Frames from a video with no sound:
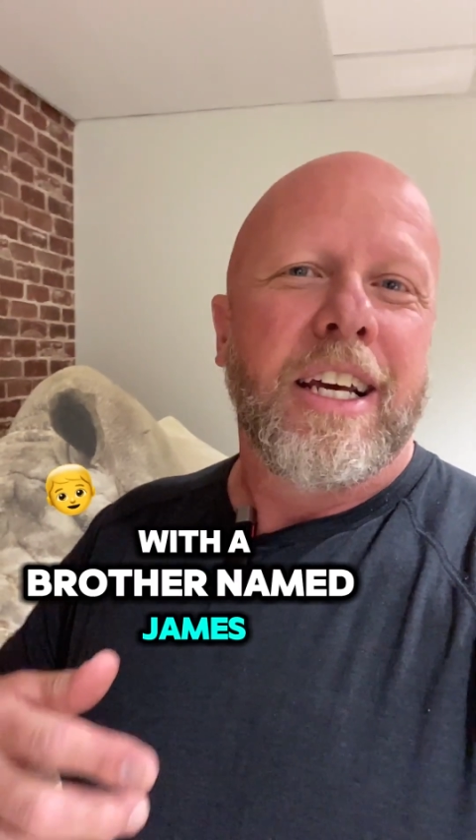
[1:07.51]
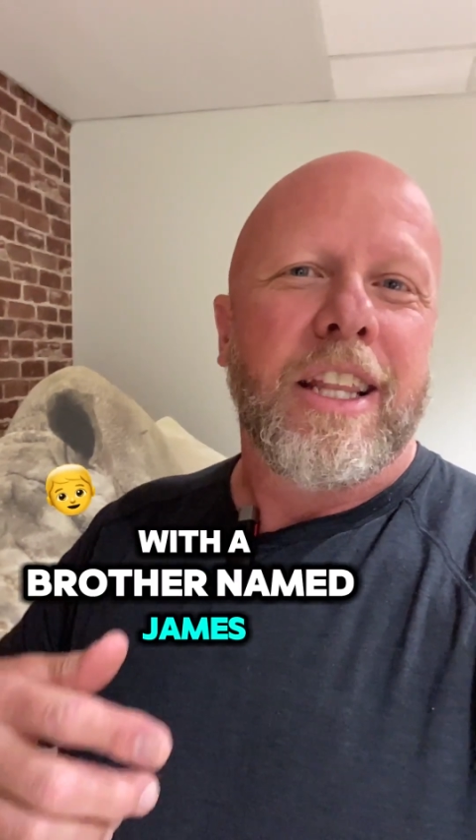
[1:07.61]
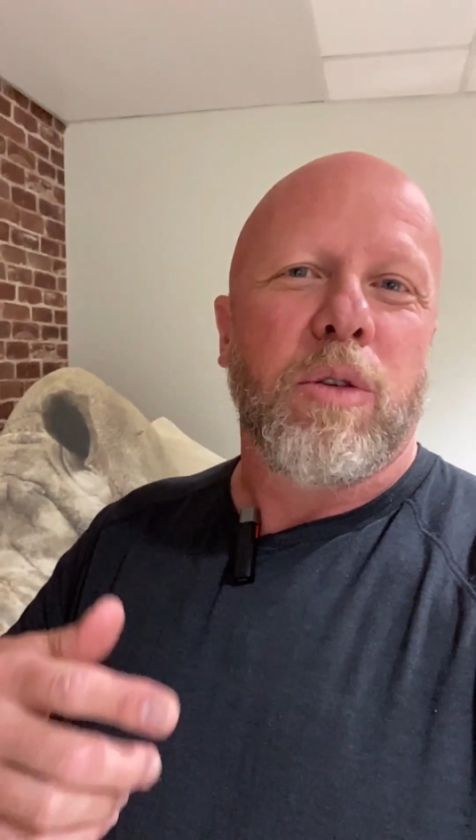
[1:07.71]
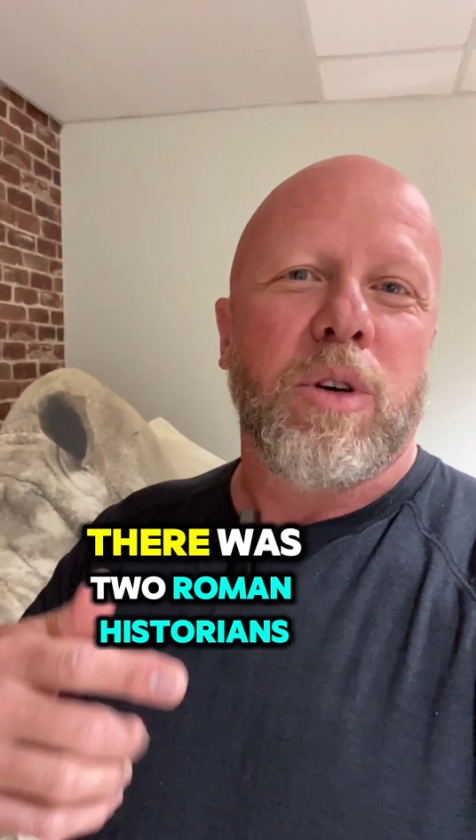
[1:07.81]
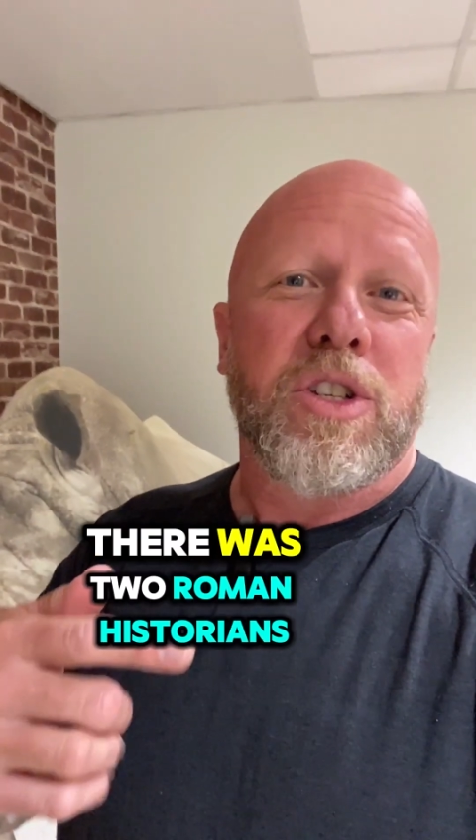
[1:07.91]

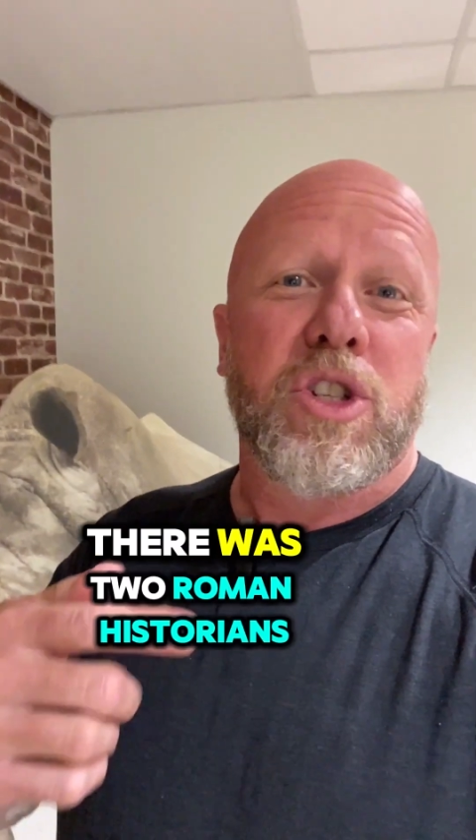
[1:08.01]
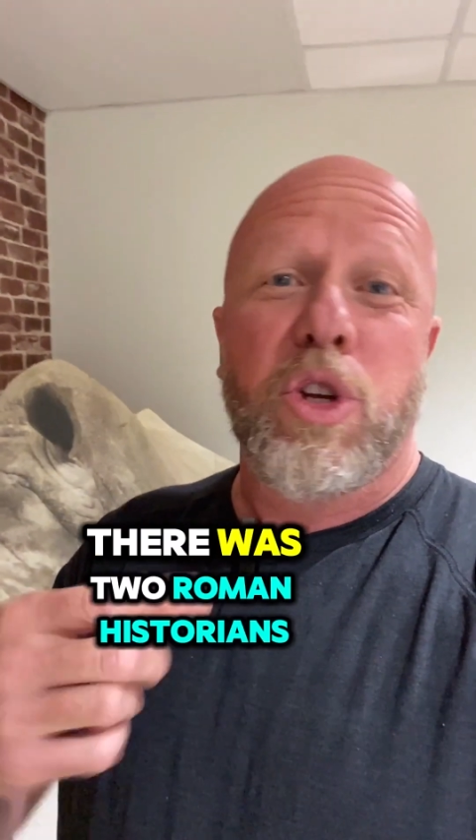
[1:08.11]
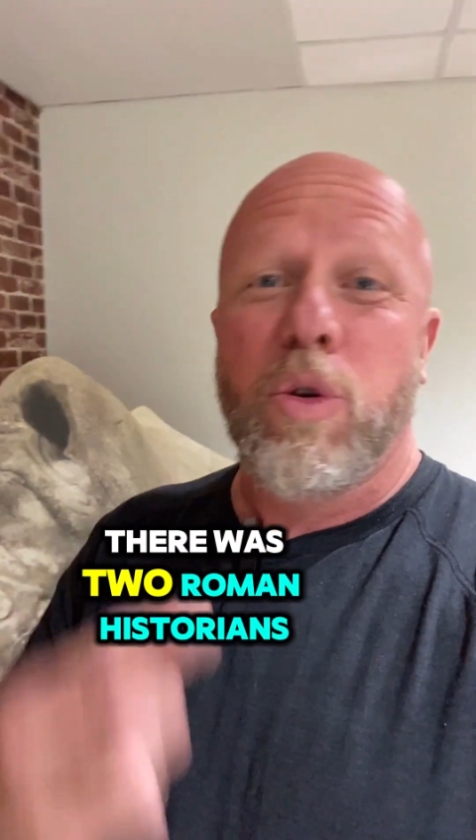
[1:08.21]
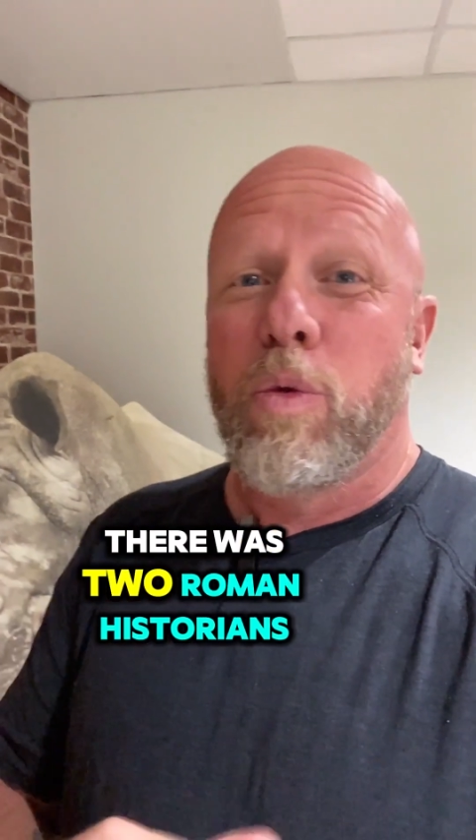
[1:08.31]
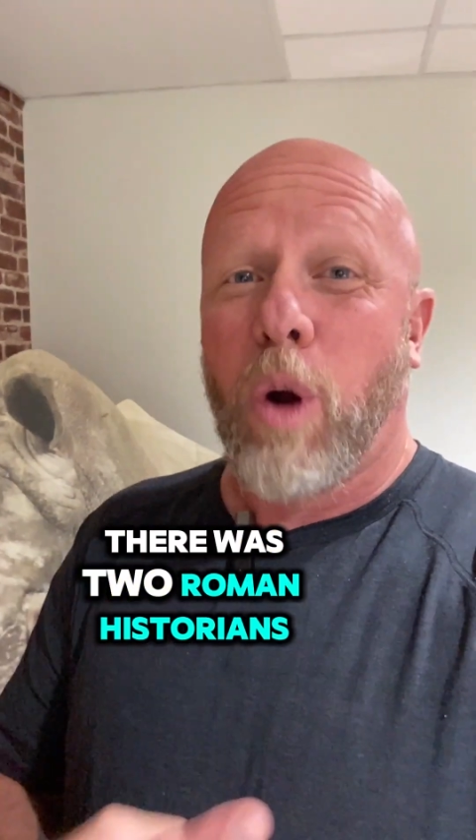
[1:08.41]
There was
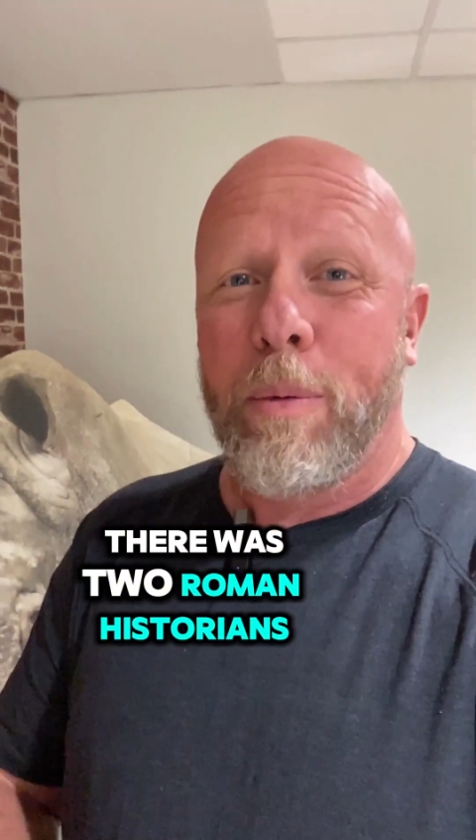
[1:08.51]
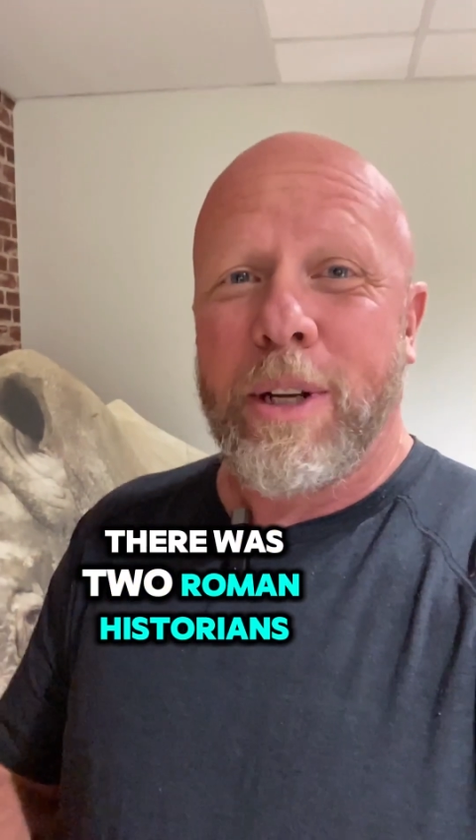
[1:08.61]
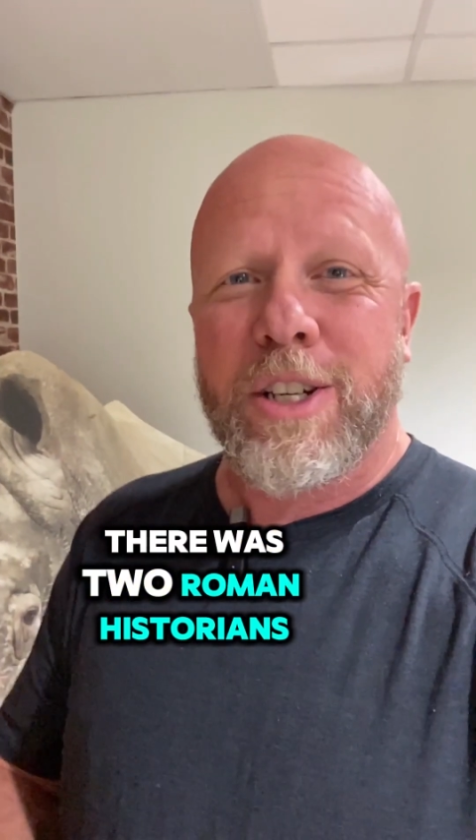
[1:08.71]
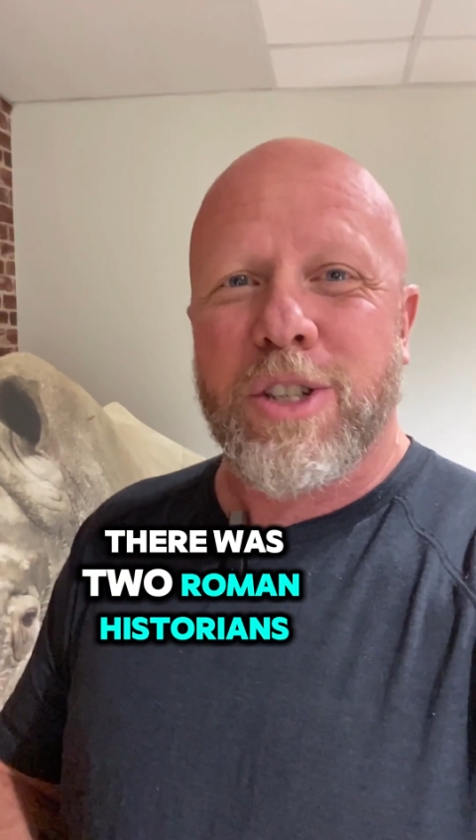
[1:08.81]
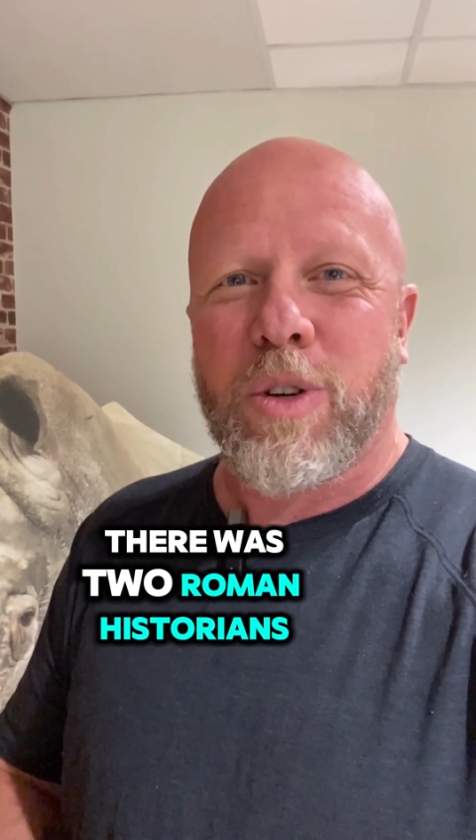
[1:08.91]
2 Roman
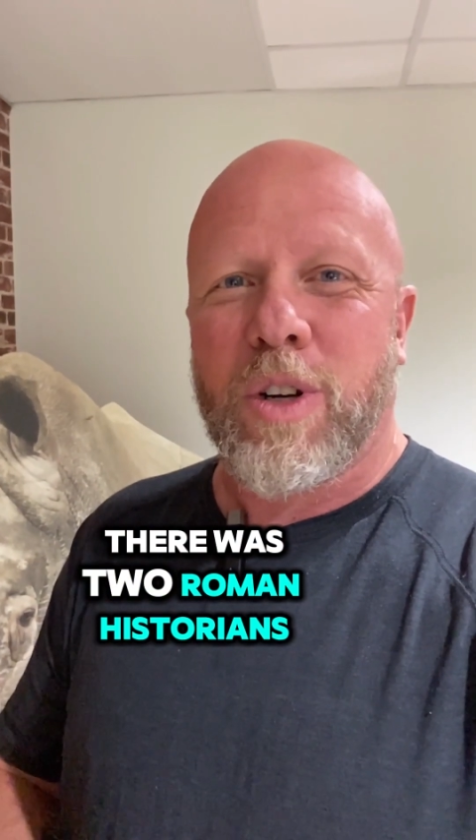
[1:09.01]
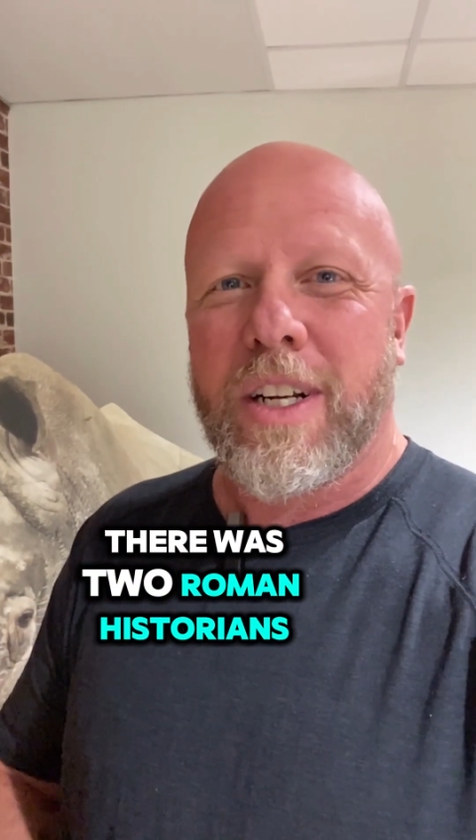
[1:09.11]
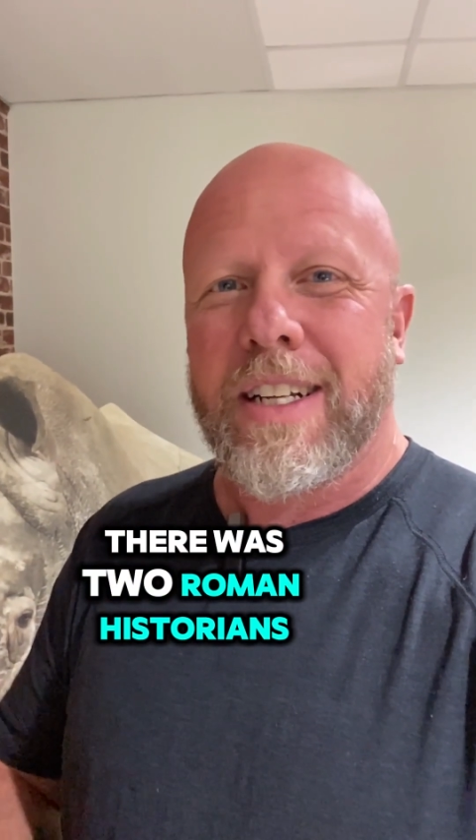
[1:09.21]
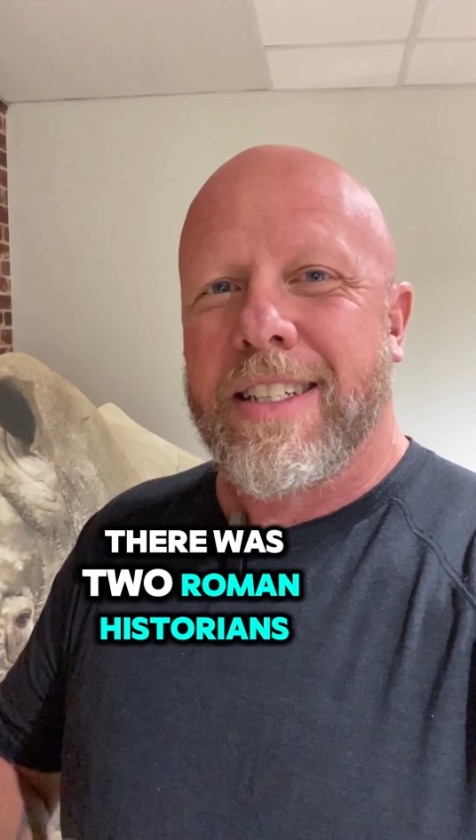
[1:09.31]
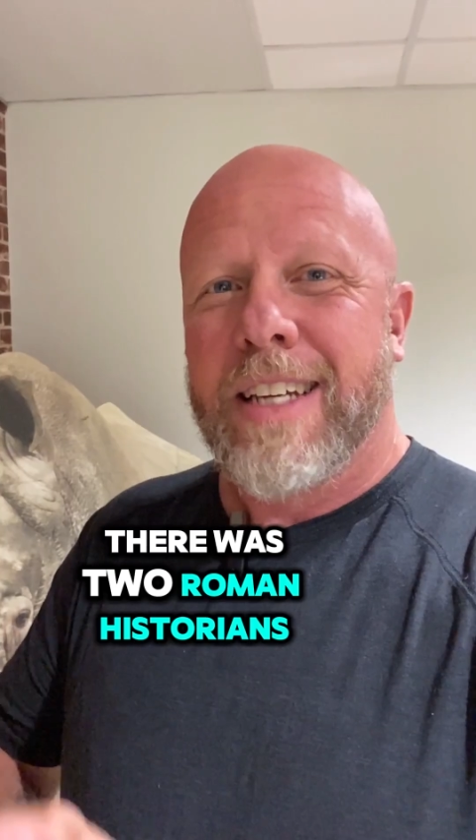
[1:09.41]

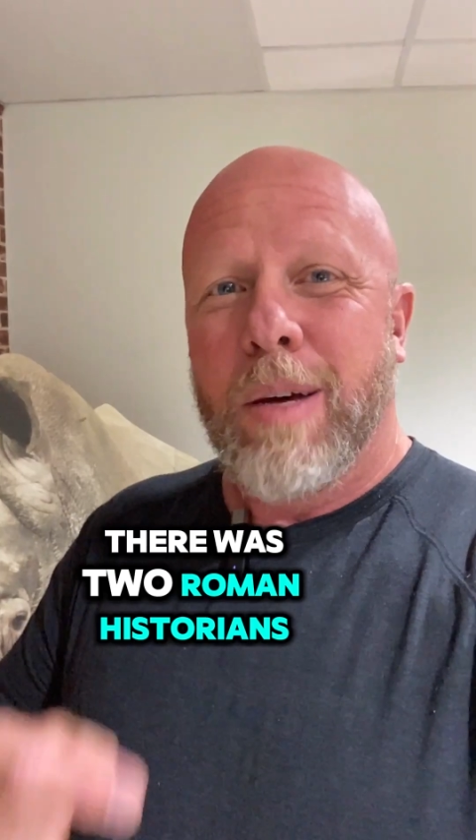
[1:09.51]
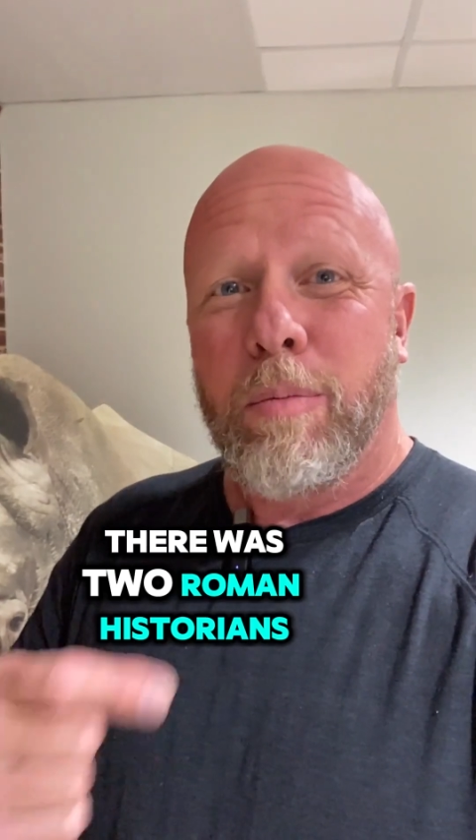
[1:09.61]
historians,